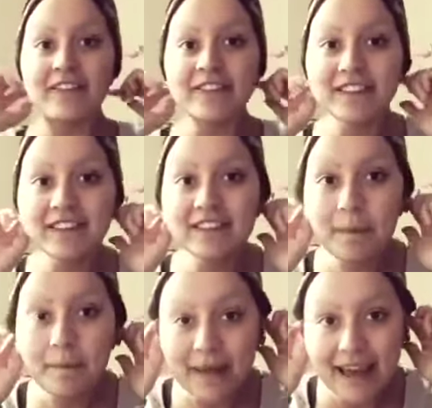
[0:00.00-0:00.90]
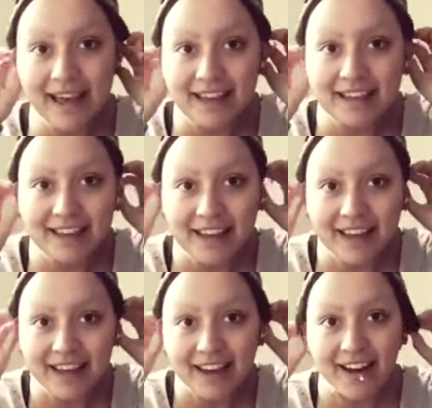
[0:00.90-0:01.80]
This is
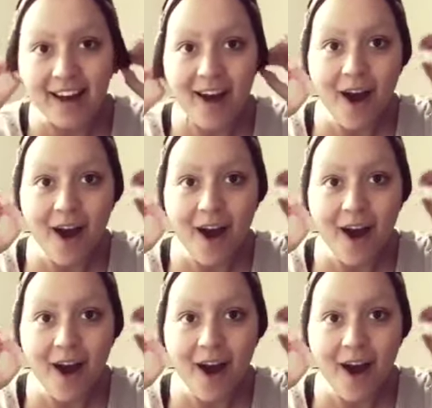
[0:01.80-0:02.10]
amazing.